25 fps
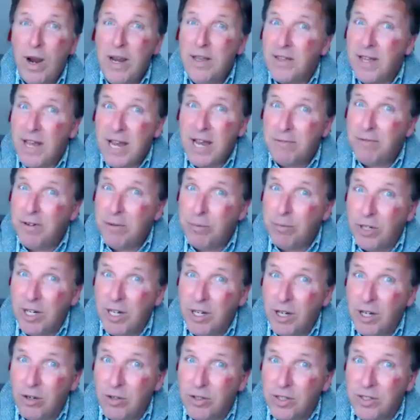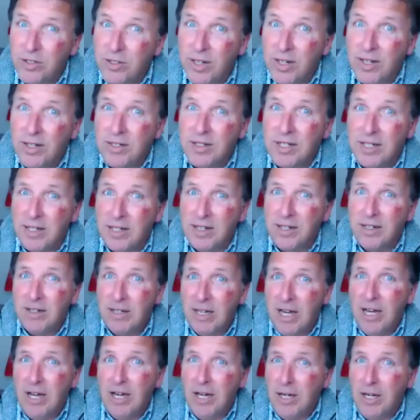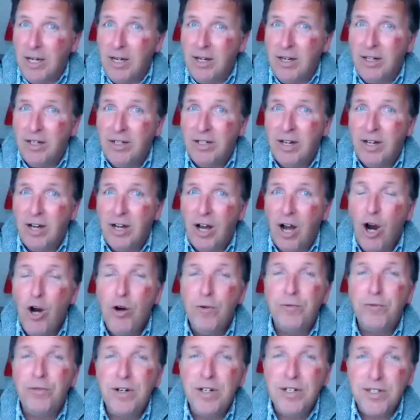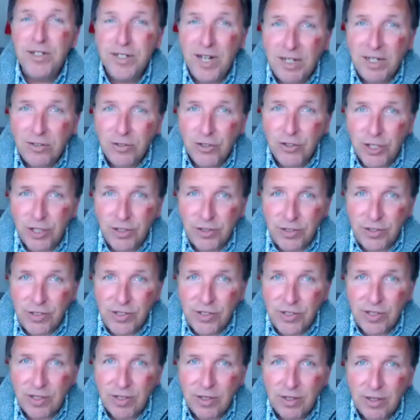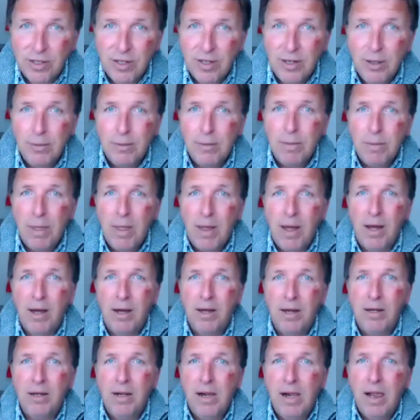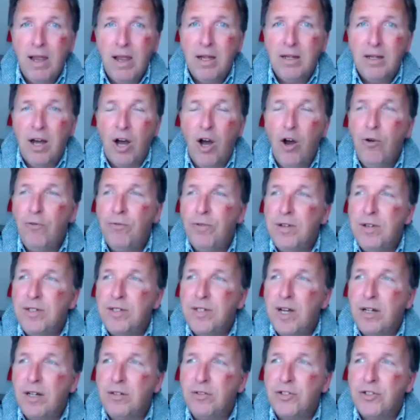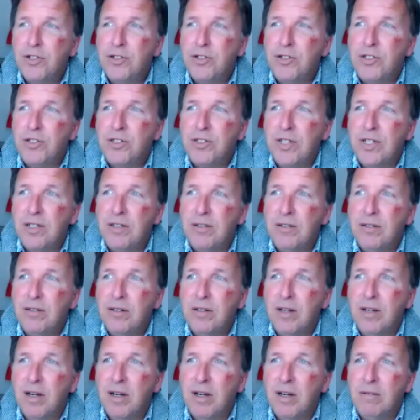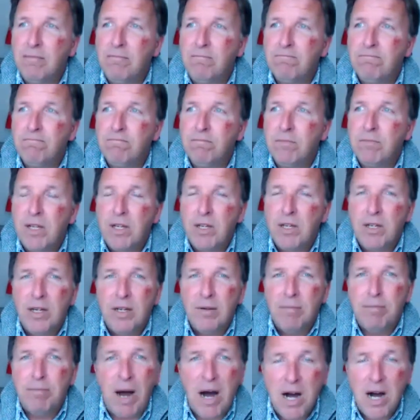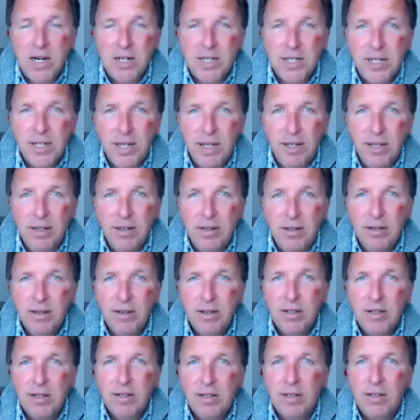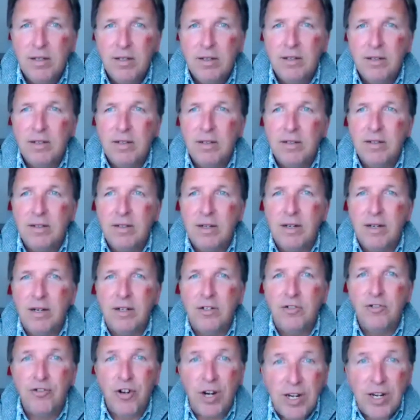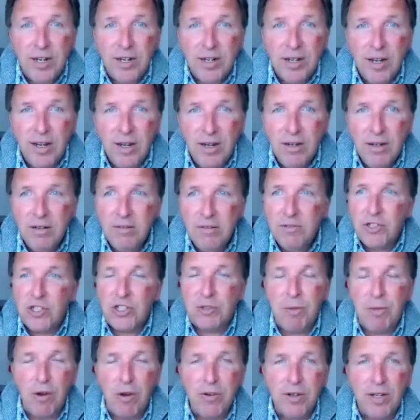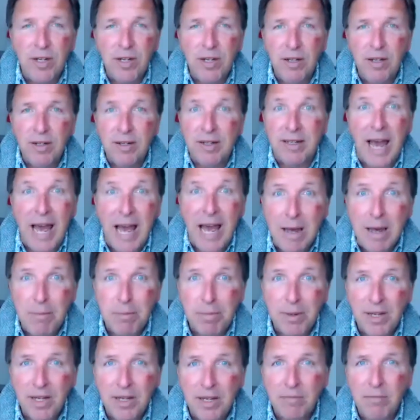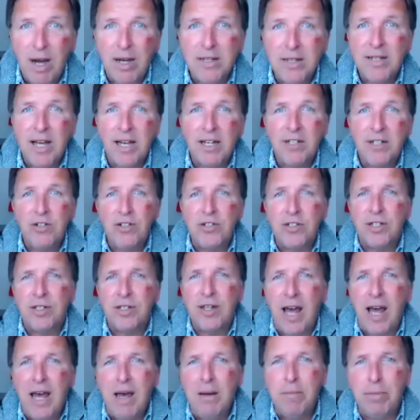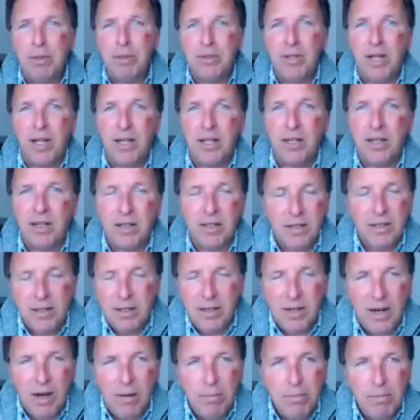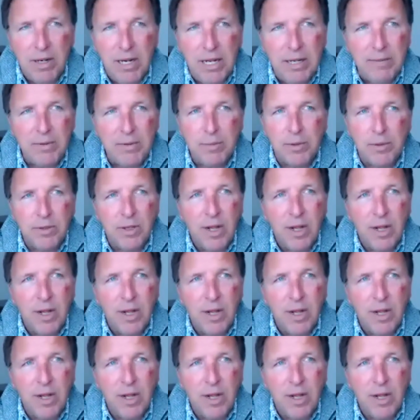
that everybody loses it, uh, overindulgence, uh, overindulgence in um, partying, uh, drinking, smoking, gambling. My dad used to gamble like unbelievable.